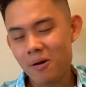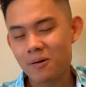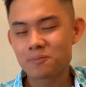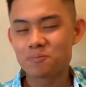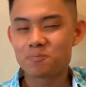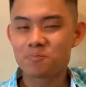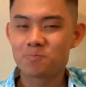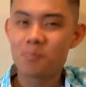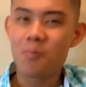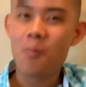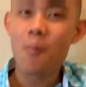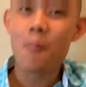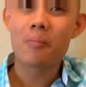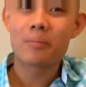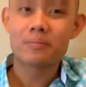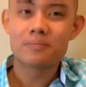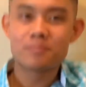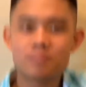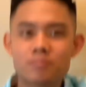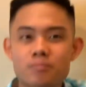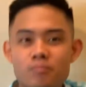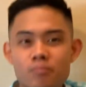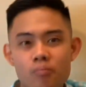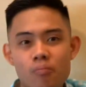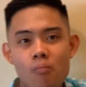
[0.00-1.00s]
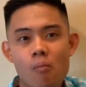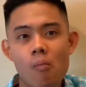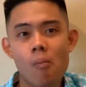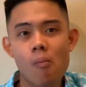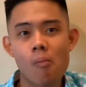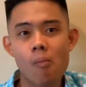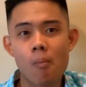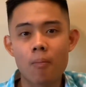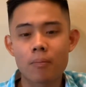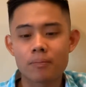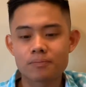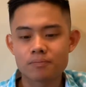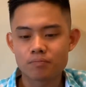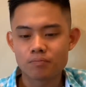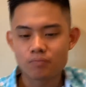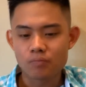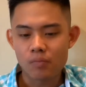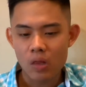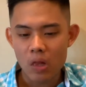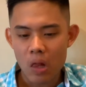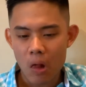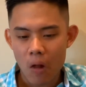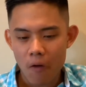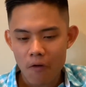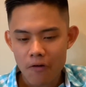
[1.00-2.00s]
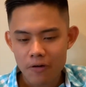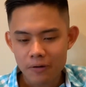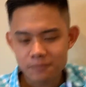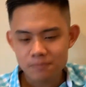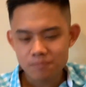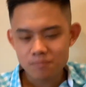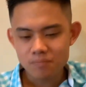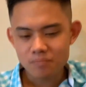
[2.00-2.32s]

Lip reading: Okay, you have to help me because I can't eat too much sugar.